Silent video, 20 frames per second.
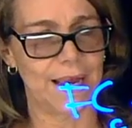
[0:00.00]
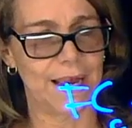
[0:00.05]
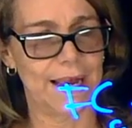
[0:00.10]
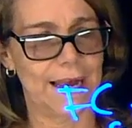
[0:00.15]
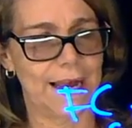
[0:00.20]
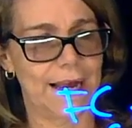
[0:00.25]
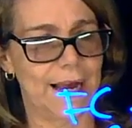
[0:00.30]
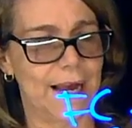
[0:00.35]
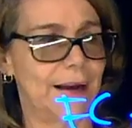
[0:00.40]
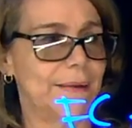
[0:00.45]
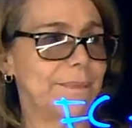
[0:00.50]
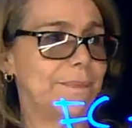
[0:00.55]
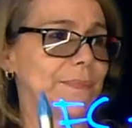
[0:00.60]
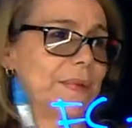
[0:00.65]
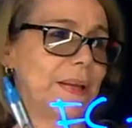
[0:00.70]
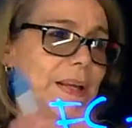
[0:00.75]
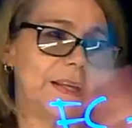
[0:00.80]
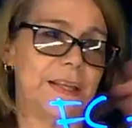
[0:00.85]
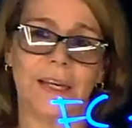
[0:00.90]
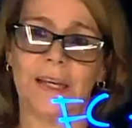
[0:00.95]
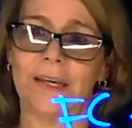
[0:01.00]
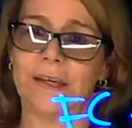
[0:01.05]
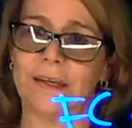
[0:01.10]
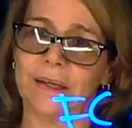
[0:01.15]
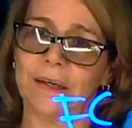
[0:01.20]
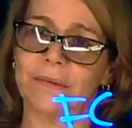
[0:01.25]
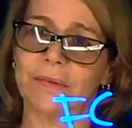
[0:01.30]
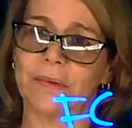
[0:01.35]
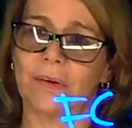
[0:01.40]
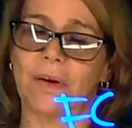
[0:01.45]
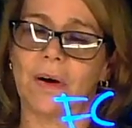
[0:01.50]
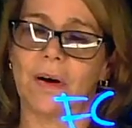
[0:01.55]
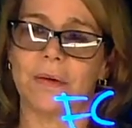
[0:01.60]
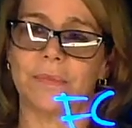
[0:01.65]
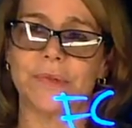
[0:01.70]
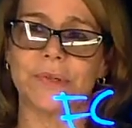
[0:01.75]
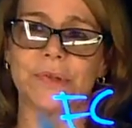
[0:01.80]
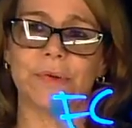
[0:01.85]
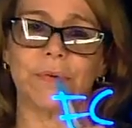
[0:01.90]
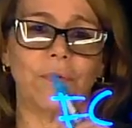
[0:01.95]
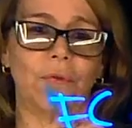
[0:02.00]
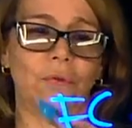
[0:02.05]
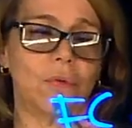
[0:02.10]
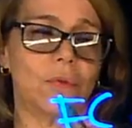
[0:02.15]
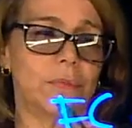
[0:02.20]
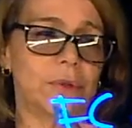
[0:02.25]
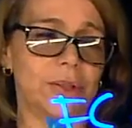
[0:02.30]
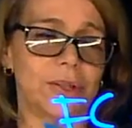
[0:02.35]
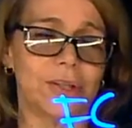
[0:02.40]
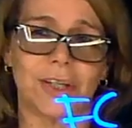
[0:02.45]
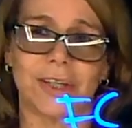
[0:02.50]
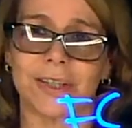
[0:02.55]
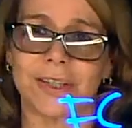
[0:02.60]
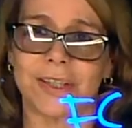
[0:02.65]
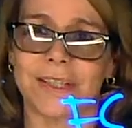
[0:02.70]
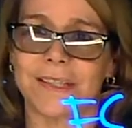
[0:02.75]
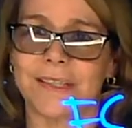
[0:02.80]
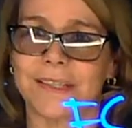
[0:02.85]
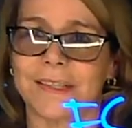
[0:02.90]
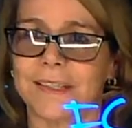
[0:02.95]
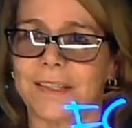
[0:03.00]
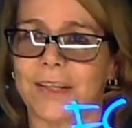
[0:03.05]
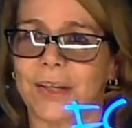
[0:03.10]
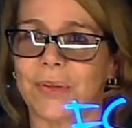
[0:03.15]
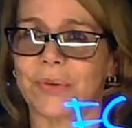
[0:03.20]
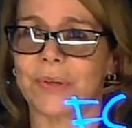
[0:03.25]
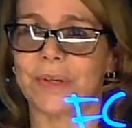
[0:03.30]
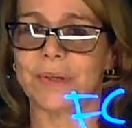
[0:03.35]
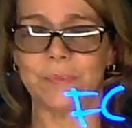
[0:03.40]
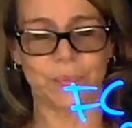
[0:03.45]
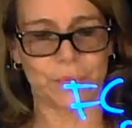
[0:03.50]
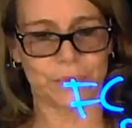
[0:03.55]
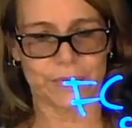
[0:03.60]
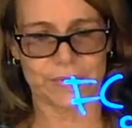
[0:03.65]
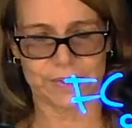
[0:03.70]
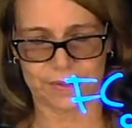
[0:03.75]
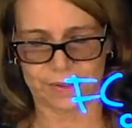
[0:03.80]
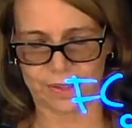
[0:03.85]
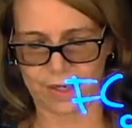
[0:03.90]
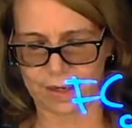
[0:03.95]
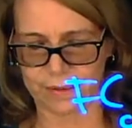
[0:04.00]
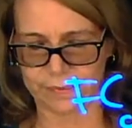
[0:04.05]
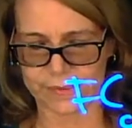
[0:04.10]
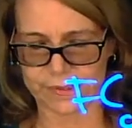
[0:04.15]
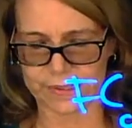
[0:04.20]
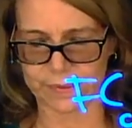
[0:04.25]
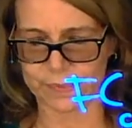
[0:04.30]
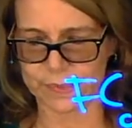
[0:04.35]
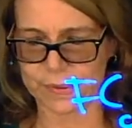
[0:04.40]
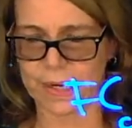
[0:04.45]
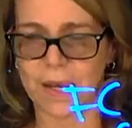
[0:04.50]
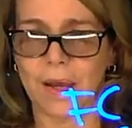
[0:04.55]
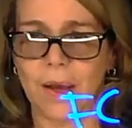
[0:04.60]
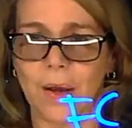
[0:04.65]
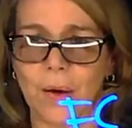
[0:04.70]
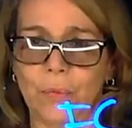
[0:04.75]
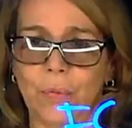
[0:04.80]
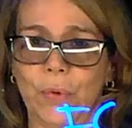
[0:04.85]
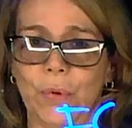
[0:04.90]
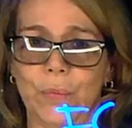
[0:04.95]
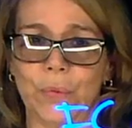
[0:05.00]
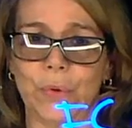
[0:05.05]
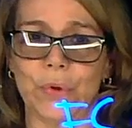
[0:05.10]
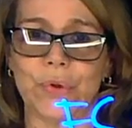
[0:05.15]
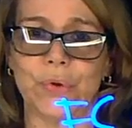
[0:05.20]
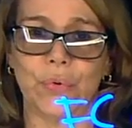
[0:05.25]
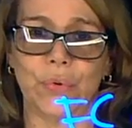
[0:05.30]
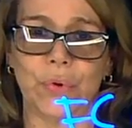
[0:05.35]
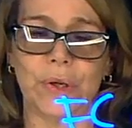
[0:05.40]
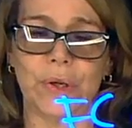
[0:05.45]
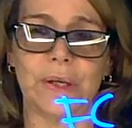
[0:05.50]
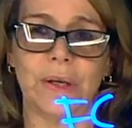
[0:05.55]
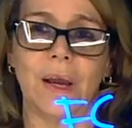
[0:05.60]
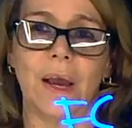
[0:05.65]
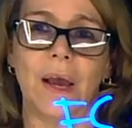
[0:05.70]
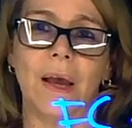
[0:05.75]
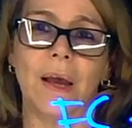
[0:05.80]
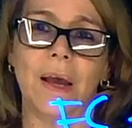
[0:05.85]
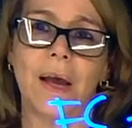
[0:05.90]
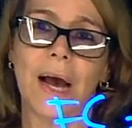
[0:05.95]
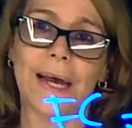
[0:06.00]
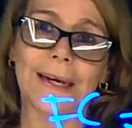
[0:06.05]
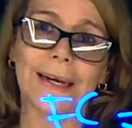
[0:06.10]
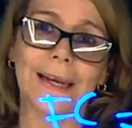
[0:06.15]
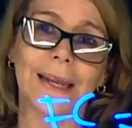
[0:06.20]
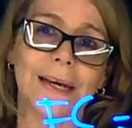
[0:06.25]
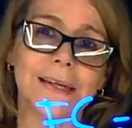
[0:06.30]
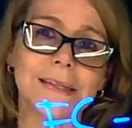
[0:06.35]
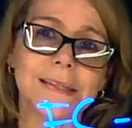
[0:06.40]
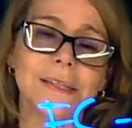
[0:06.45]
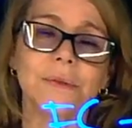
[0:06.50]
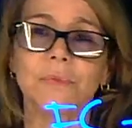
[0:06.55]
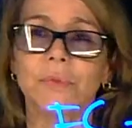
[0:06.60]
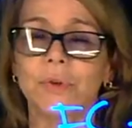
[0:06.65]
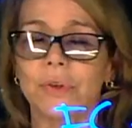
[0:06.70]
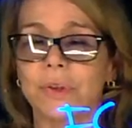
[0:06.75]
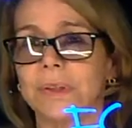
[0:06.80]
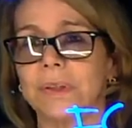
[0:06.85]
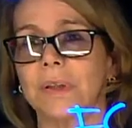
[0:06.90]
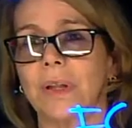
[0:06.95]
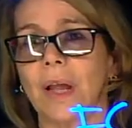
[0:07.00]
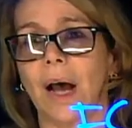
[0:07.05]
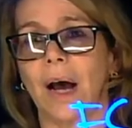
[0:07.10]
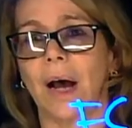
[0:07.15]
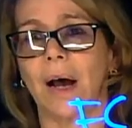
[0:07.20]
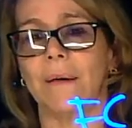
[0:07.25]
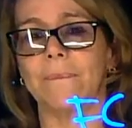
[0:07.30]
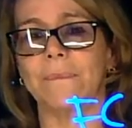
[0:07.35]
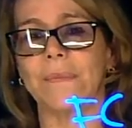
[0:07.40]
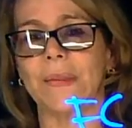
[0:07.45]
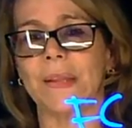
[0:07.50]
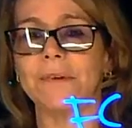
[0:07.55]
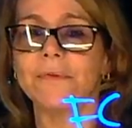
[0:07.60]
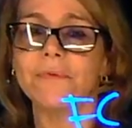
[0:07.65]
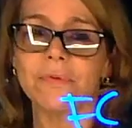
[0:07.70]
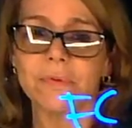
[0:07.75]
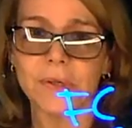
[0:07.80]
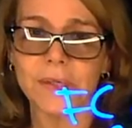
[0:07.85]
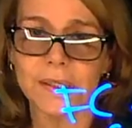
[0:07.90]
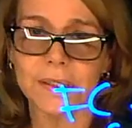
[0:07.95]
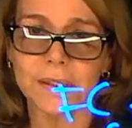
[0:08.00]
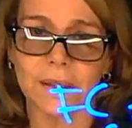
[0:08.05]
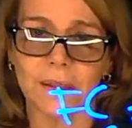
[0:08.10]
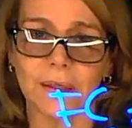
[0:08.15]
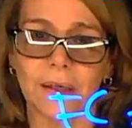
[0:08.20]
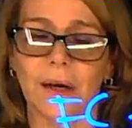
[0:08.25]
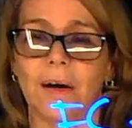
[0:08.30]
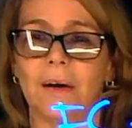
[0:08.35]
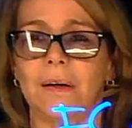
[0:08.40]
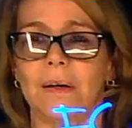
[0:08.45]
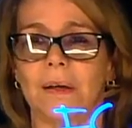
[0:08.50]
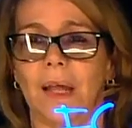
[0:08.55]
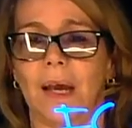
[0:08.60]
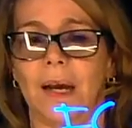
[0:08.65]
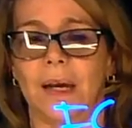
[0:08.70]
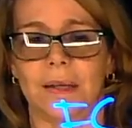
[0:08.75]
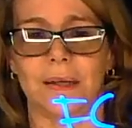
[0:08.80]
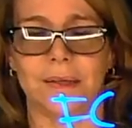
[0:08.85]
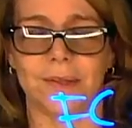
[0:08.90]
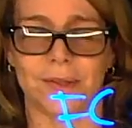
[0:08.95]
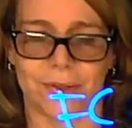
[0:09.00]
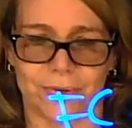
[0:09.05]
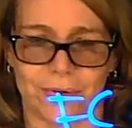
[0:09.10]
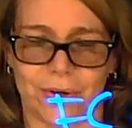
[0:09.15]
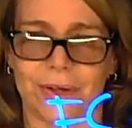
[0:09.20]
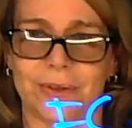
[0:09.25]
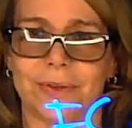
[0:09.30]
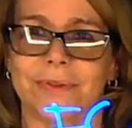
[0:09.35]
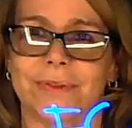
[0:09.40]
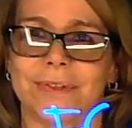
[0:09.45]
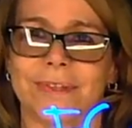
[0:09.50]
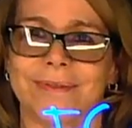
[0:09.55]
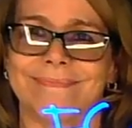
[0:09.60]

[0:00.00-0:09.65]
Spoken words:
in any of the carbons. So formal charge is another important concept when we're doing analyzing and reading our line structures.